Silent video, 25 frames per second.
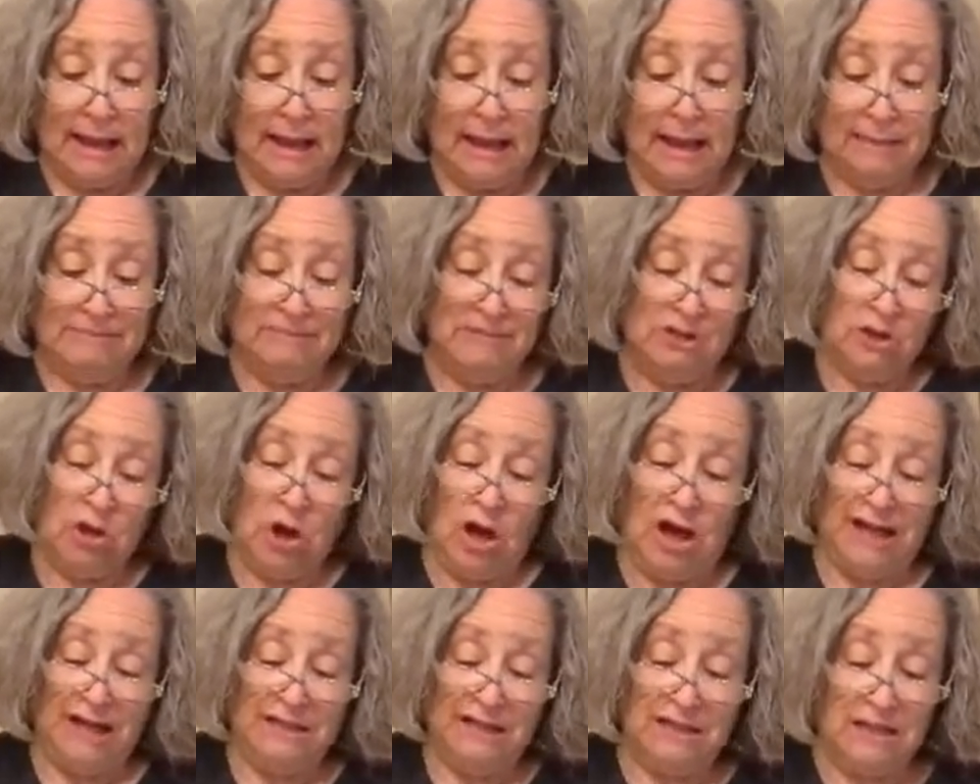I'm
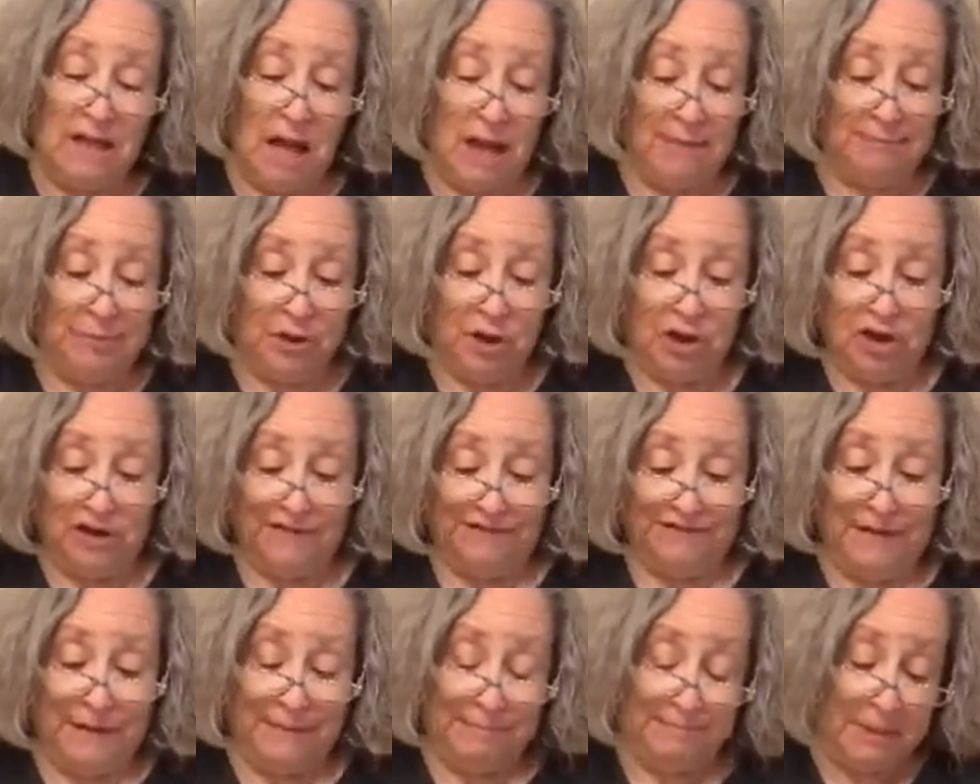sorry it's not
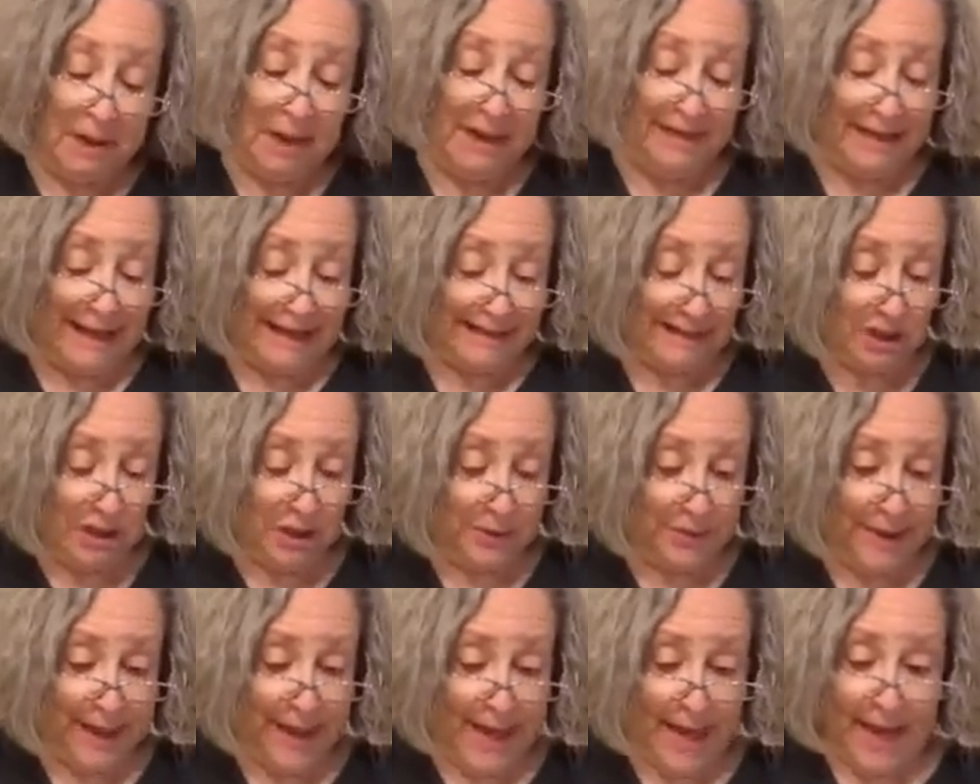perfect, but that's
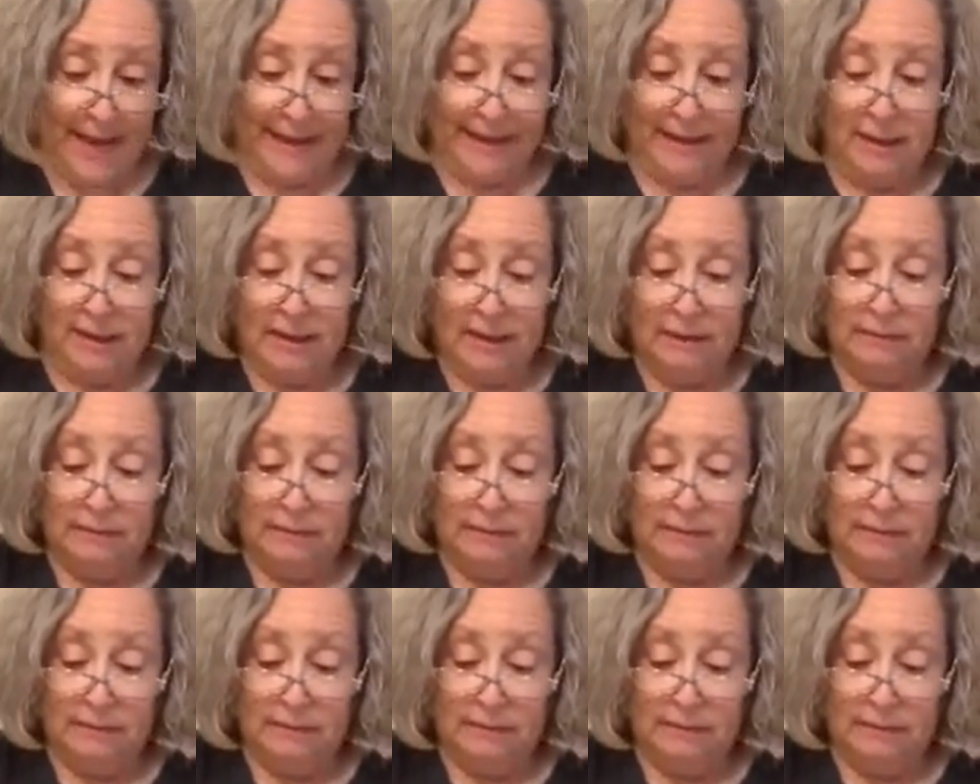okay.